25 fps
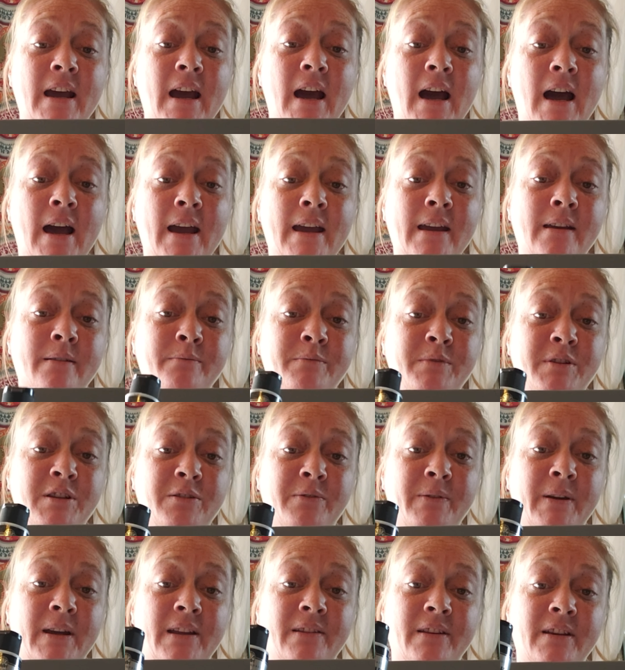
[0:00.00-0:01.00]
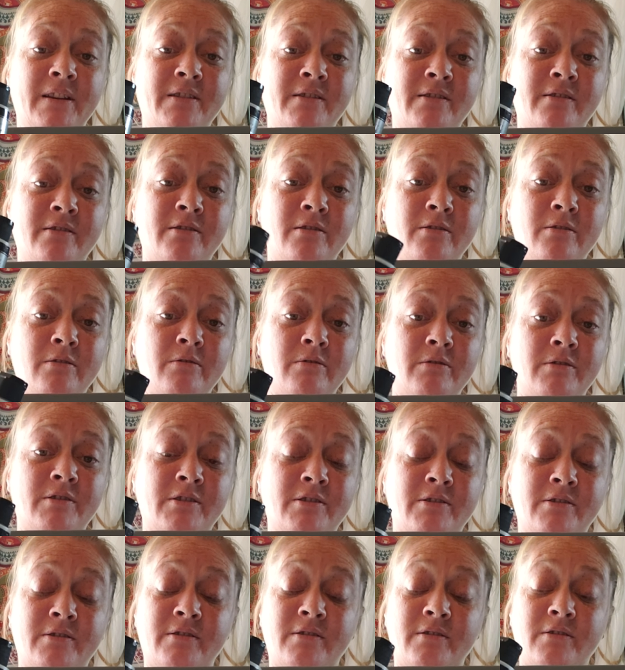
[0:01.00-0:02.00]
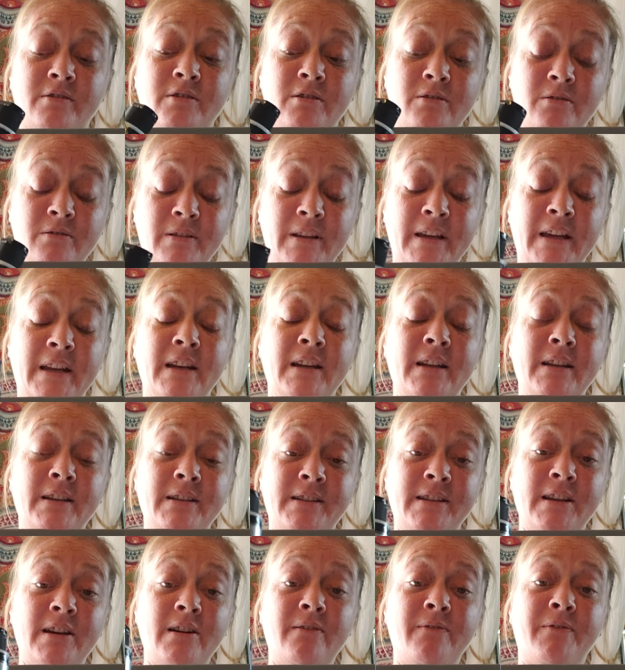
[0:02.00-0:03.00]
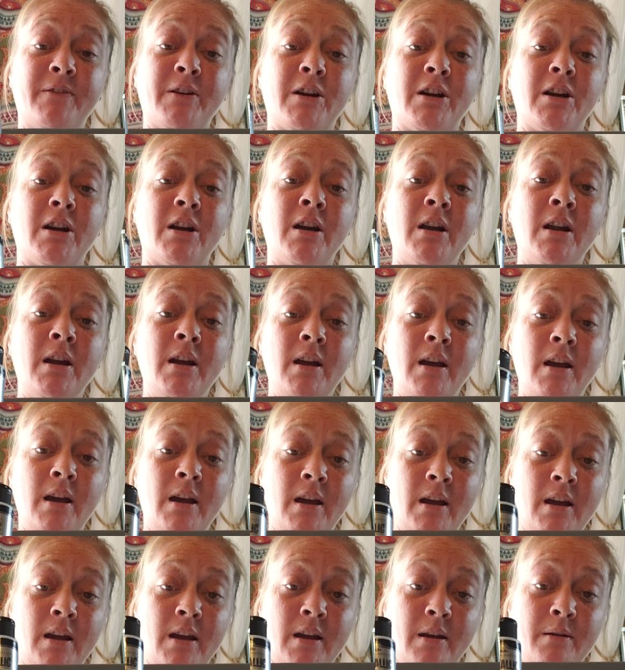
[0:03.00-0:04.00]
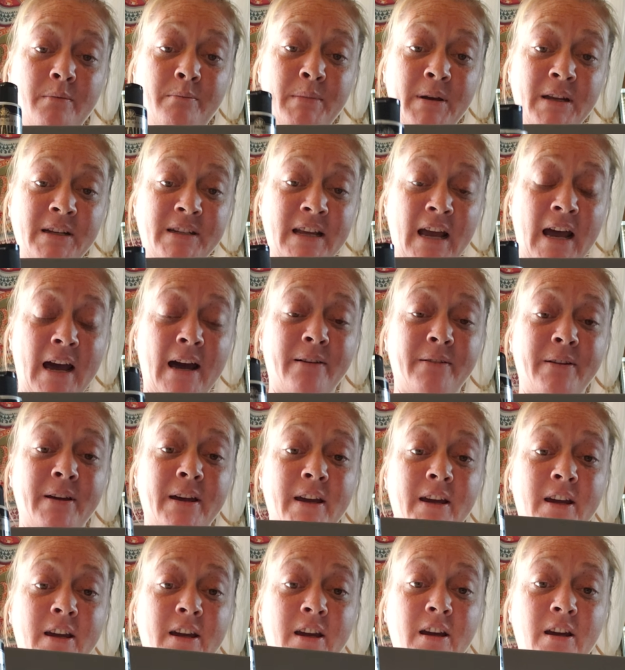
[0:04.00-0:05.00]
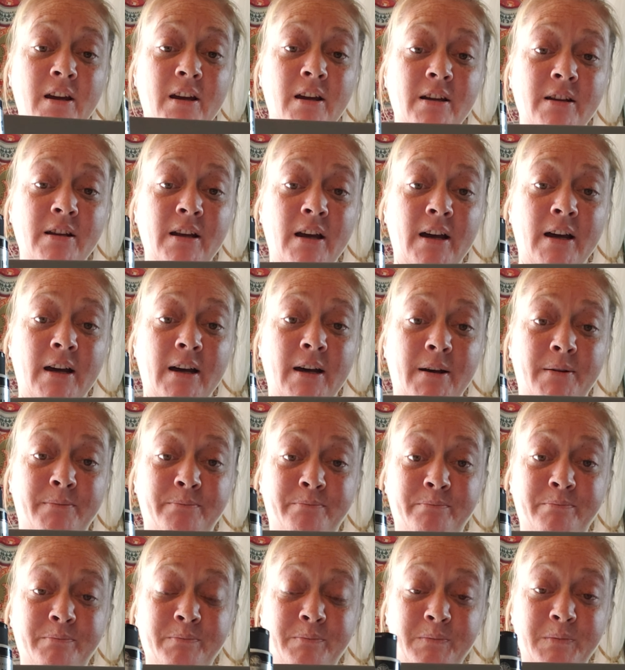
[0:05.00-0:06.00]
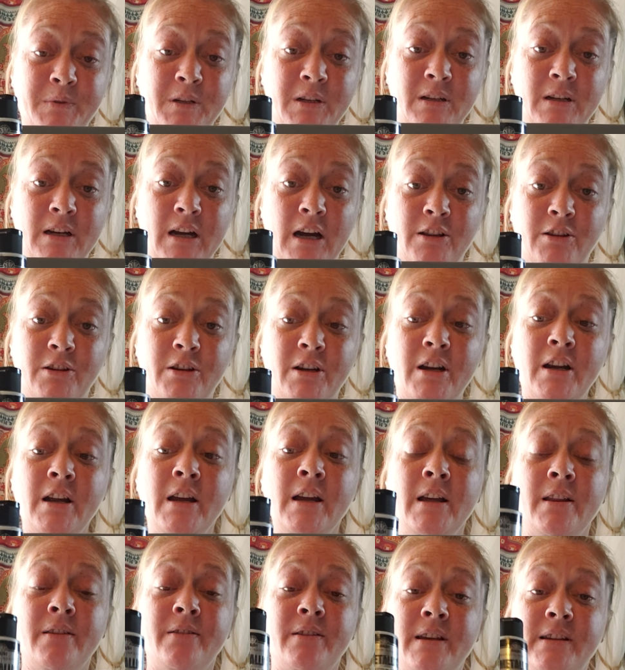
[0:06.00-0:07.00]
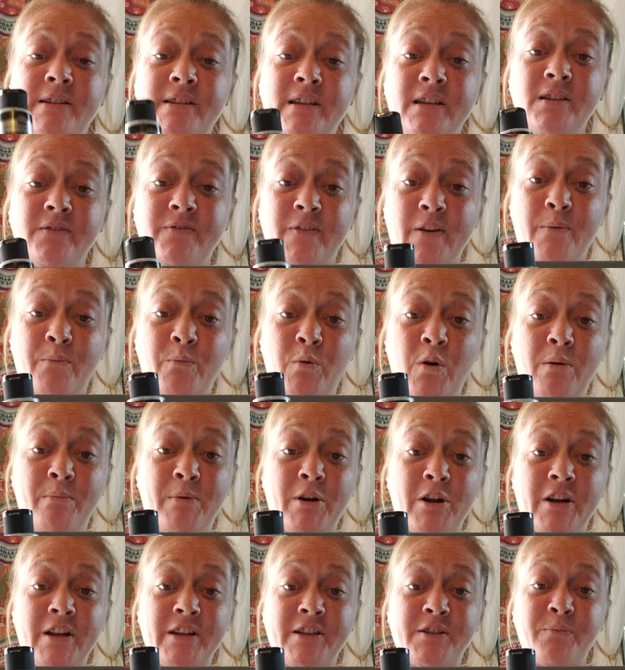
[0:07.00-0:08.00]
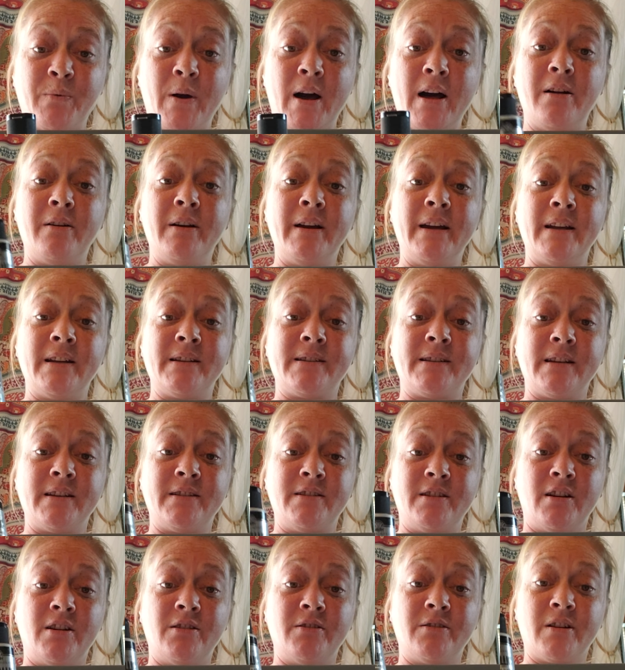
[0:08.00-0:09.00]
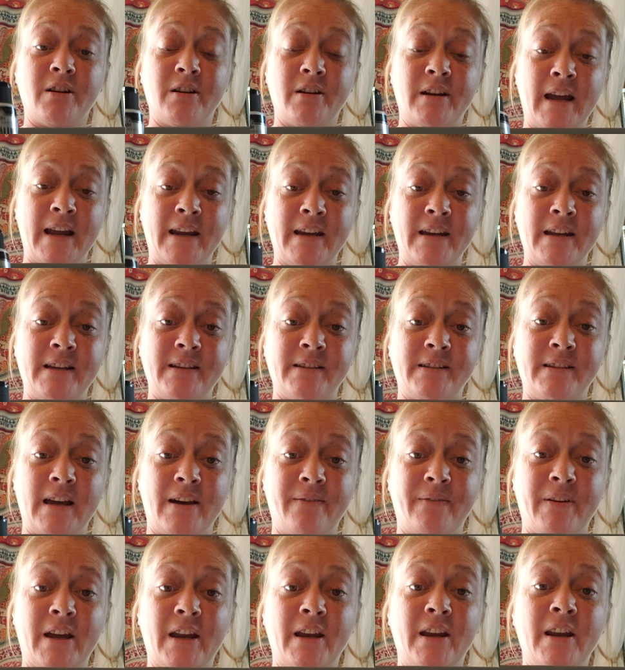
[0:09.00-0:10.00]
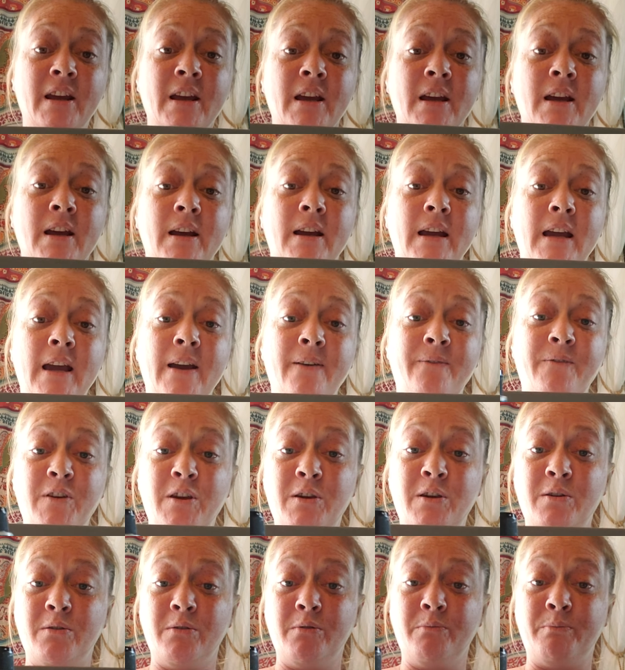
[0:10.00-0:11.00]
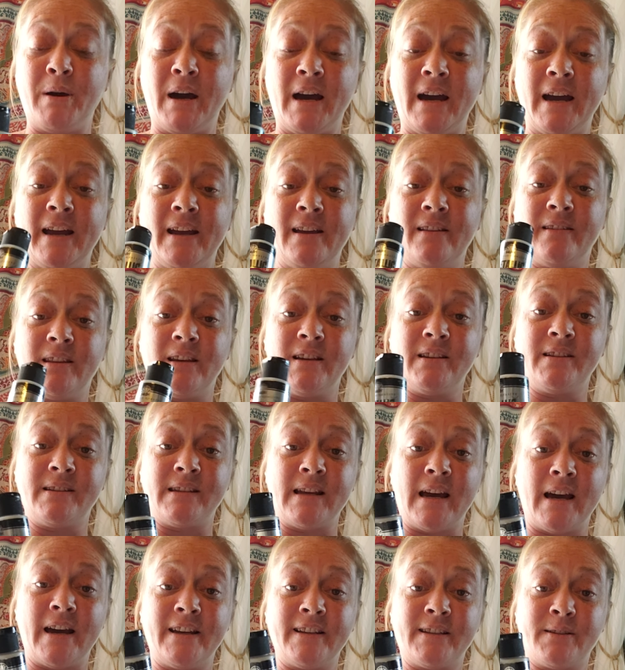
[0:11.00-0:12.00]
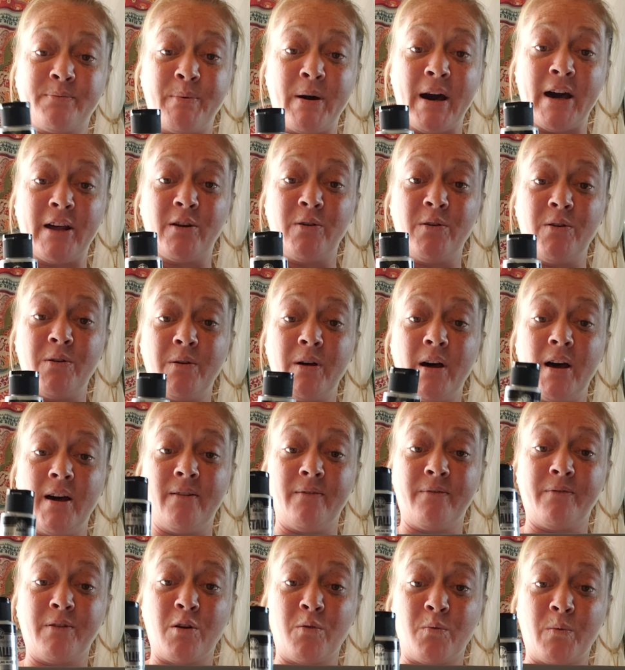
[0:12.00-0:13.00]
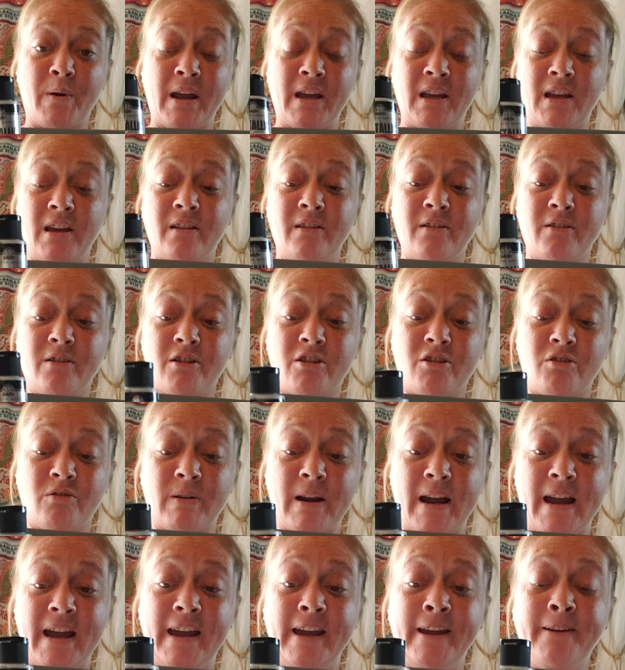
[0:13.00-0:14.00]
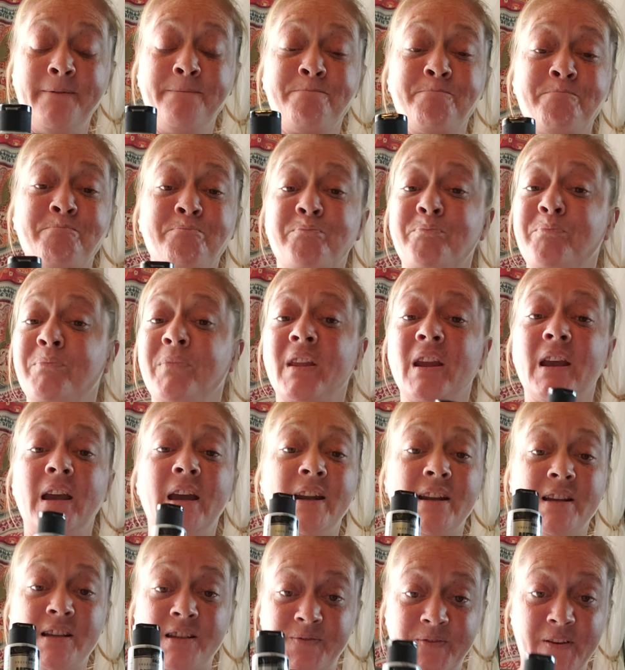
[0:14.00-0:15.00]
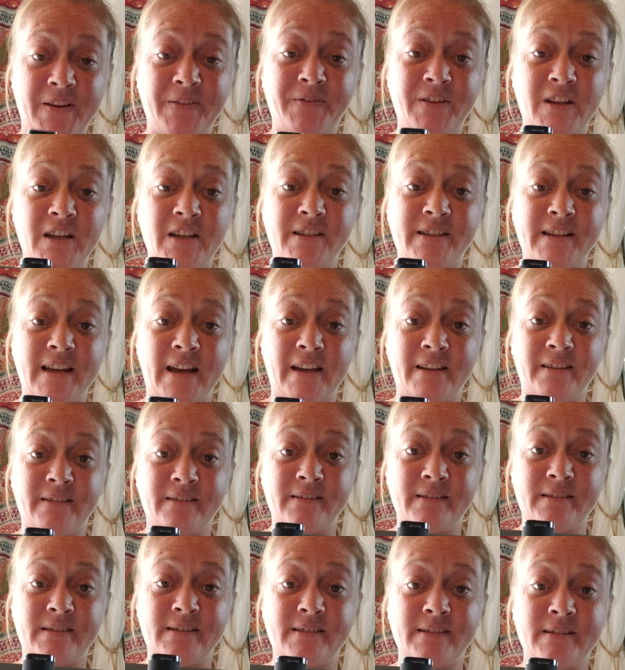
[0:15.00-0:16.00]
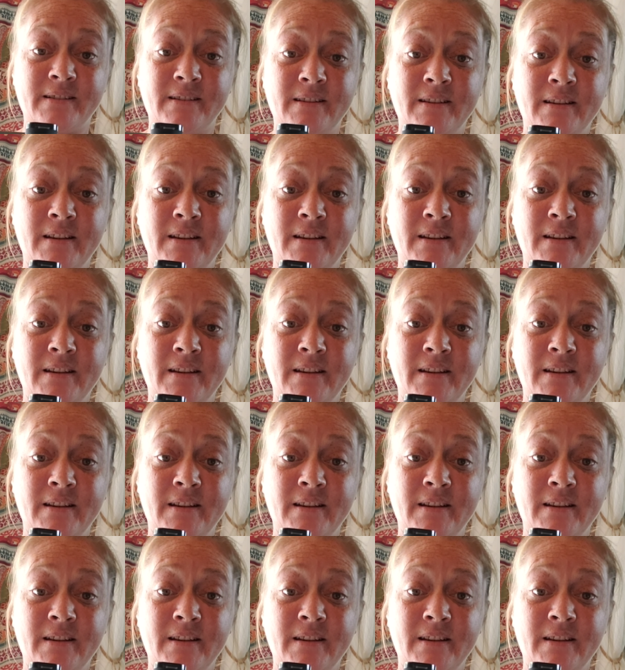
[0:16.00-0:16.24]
I am doing this sterling silver metallic color. This is from Walmart as well. It is $1.97. If you buy this size bottle of a regular gray, it is 50 cents.